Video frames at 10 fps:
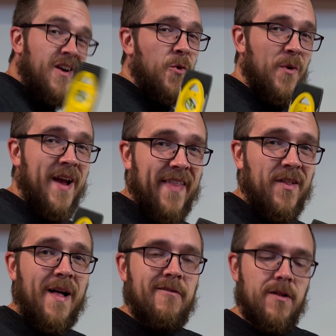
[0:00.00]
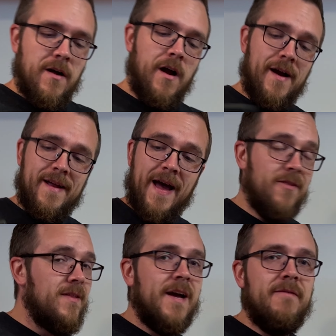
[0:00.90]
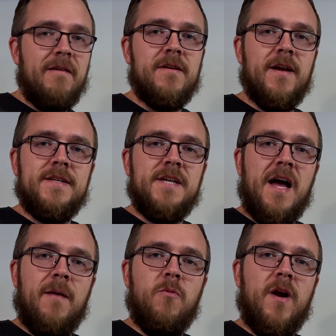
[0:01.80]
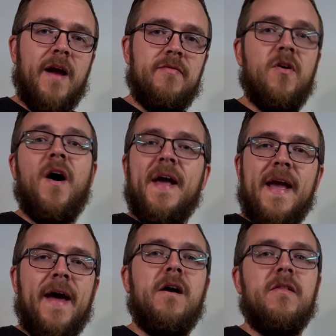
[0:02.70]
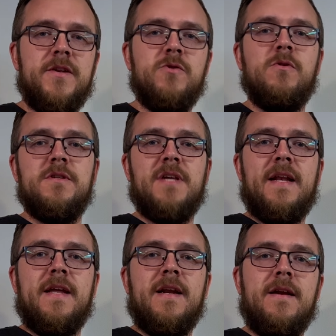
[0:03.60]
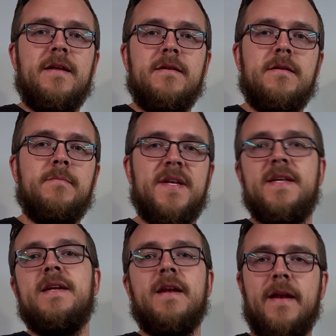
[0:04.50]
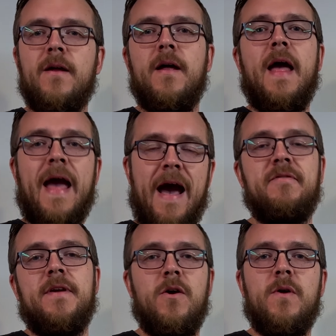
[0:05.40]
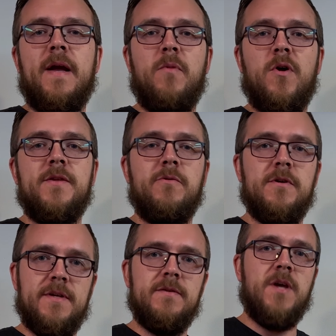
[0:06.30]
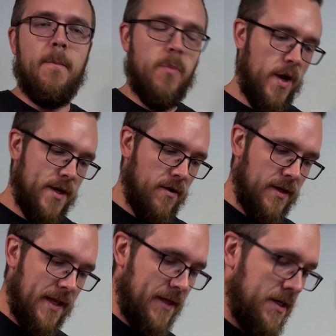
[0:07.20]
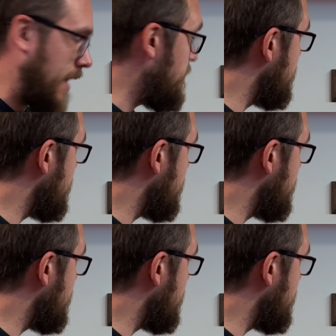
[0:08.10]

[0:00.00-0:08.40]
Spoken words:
We got the level. All right, I don't think I've ever done a job where I thought I had all the tools I needed, but didn't have to go get more tools at some point during that job.